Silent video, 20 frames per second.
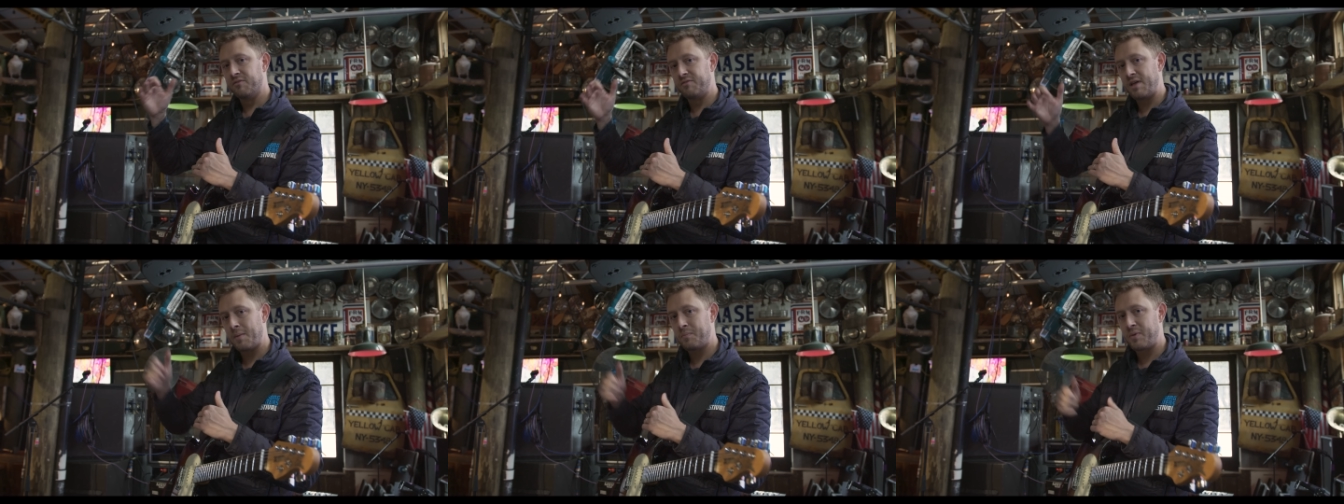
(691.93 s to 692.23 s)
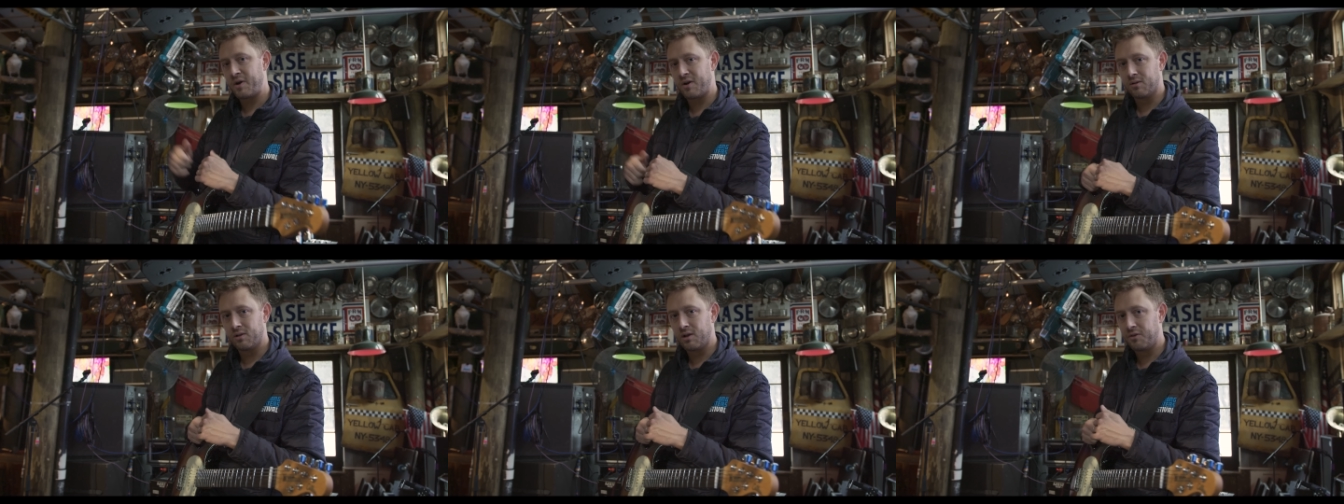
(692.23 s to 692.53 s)
of that
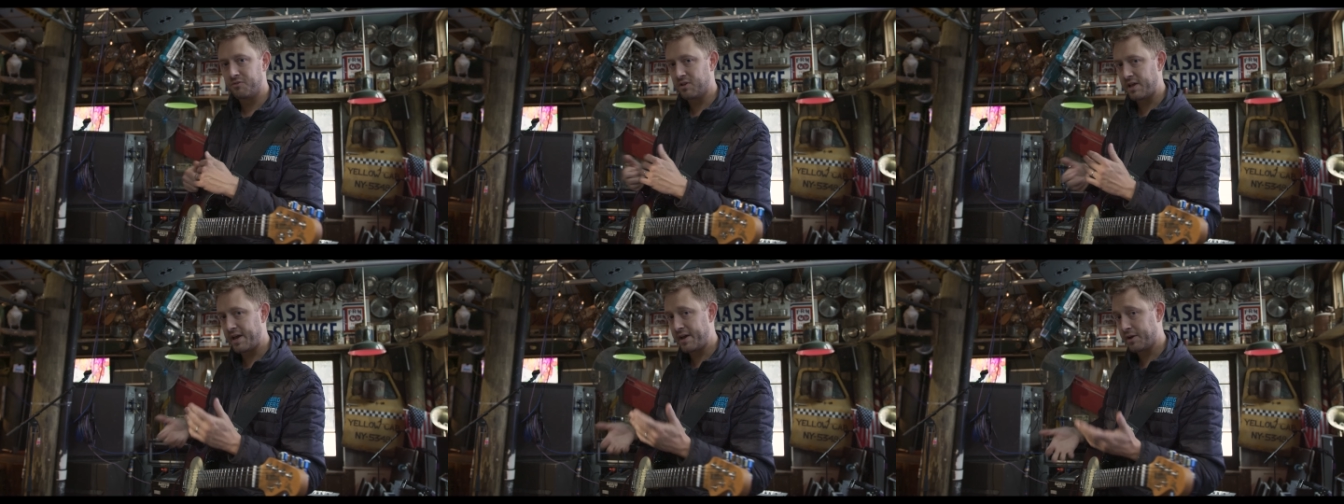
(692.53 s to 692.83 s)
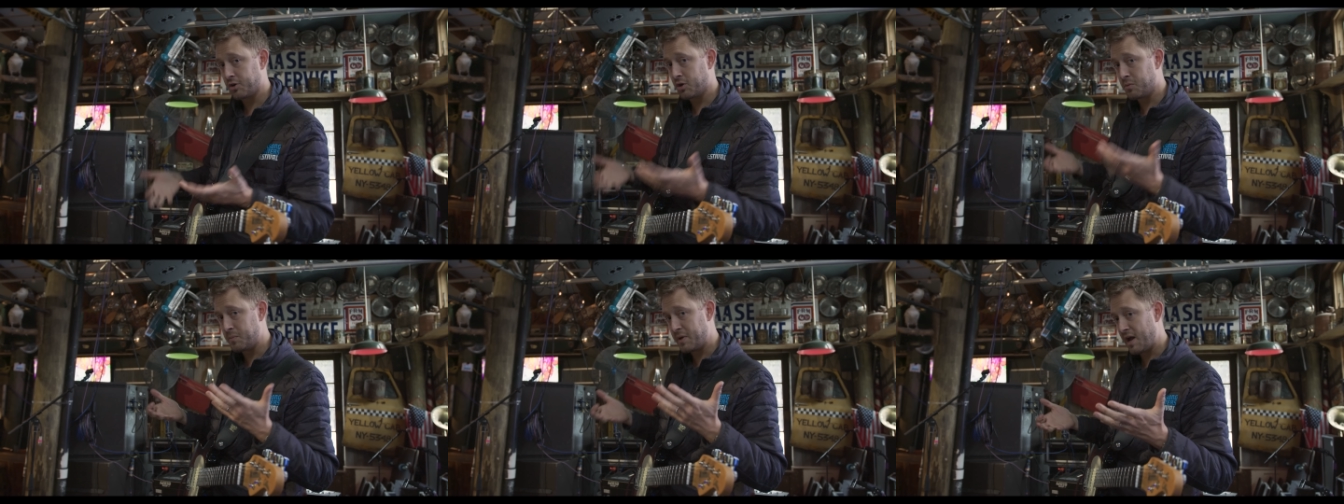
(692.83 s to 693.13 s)
parallel delay a
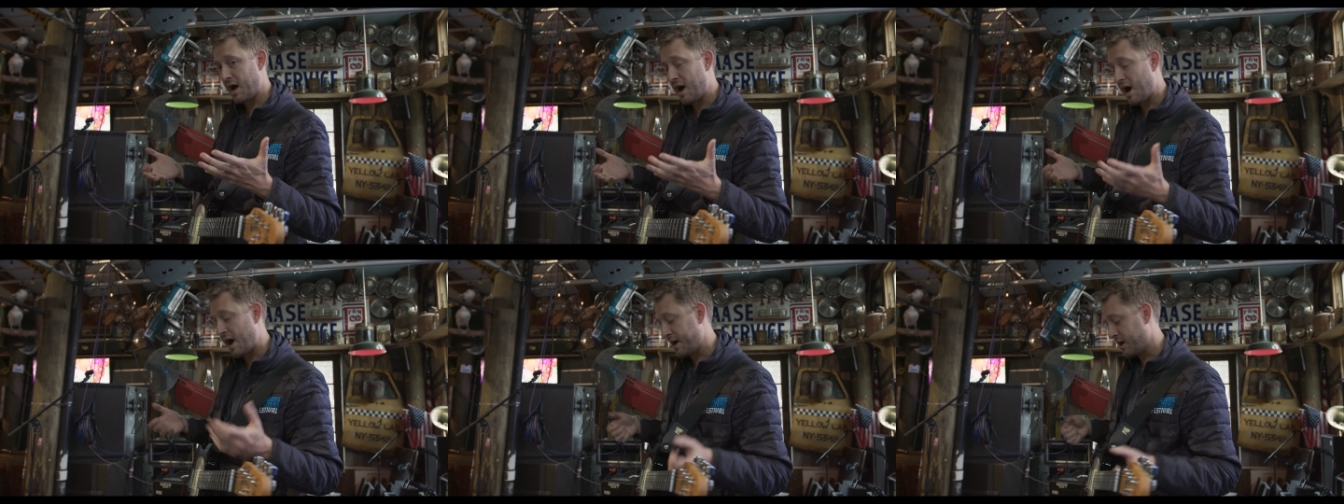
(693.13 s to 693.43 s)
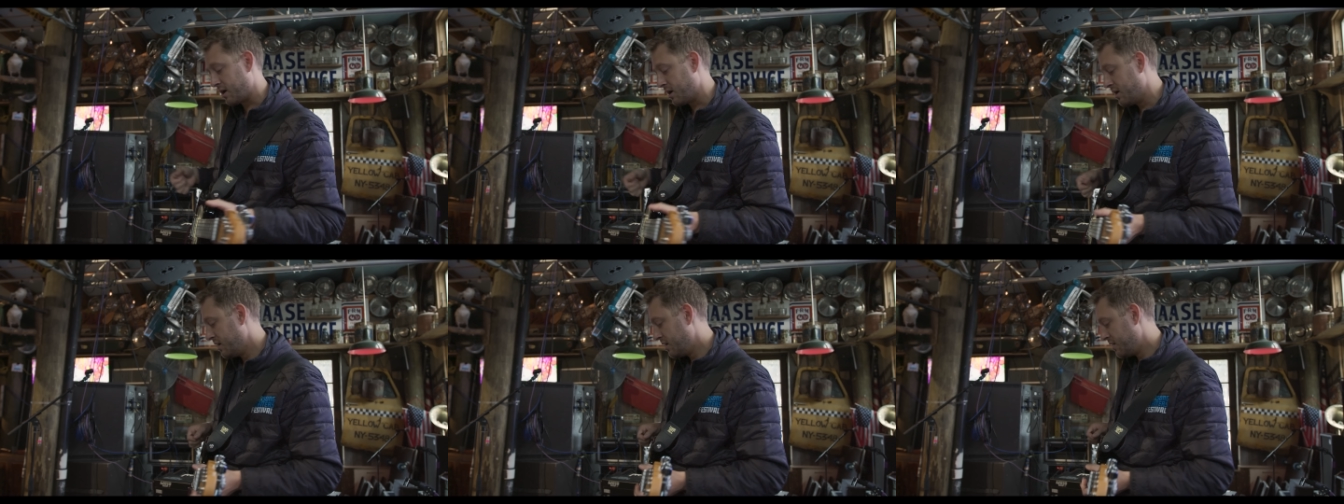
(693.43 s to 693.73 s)
good bit
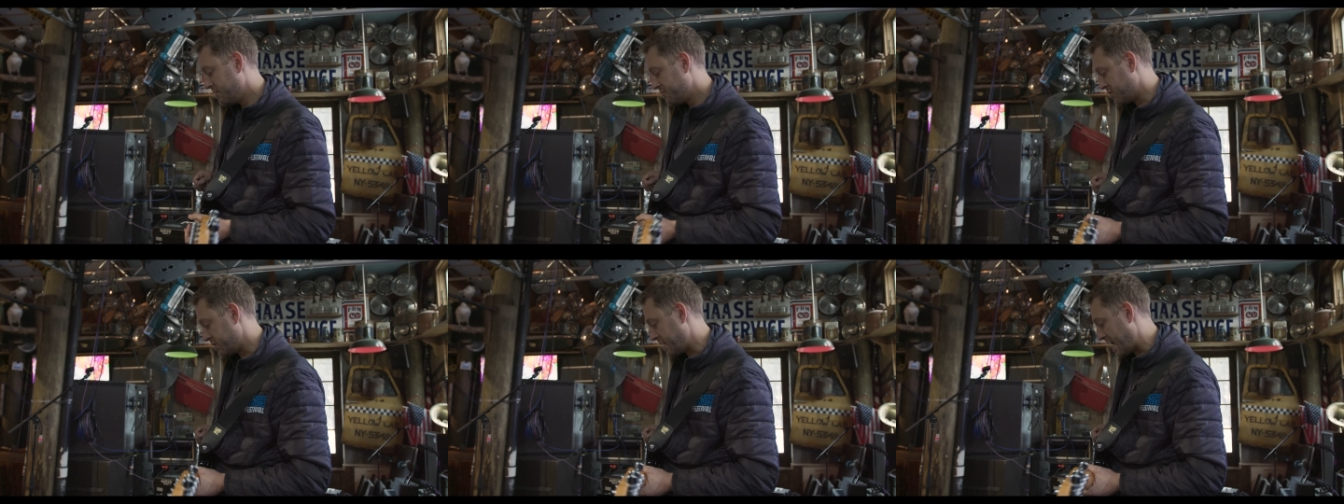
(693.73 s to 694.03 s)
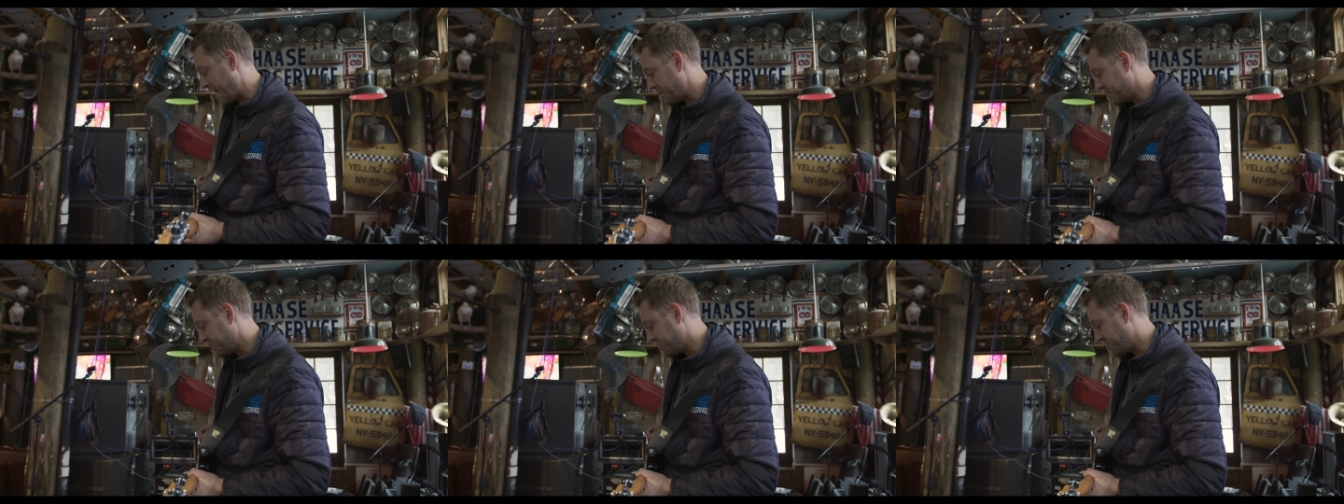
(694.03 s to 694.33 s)
higher for the
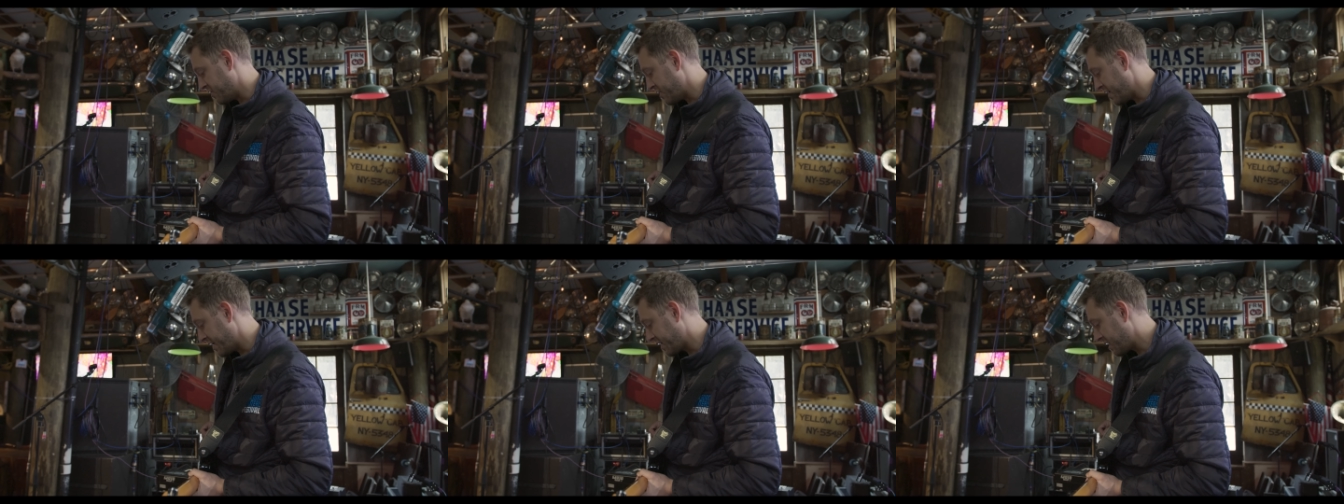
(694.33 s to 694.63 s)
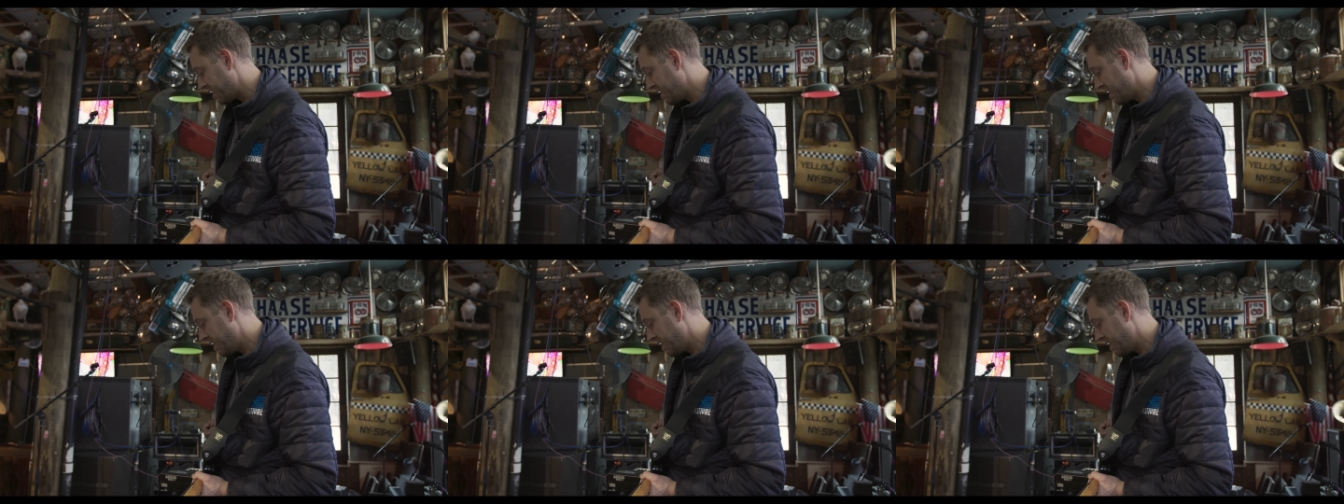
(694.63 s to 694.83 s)
atmospheric.